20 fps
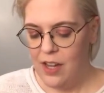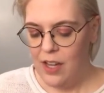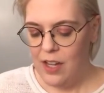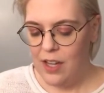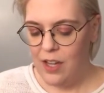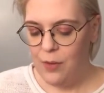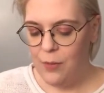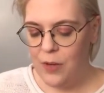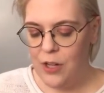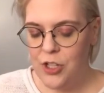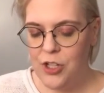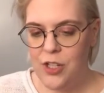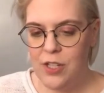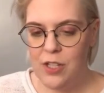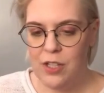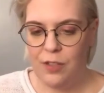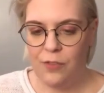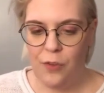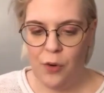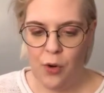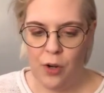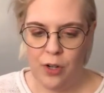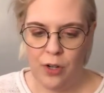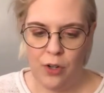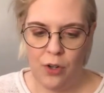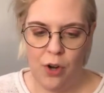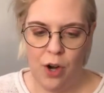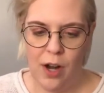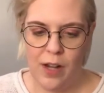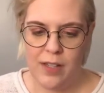He reached his fork
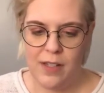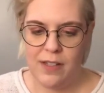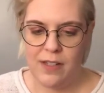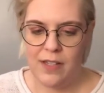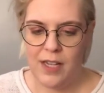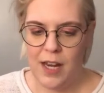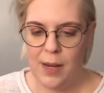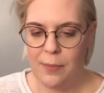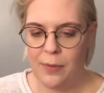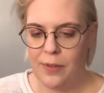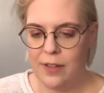across the table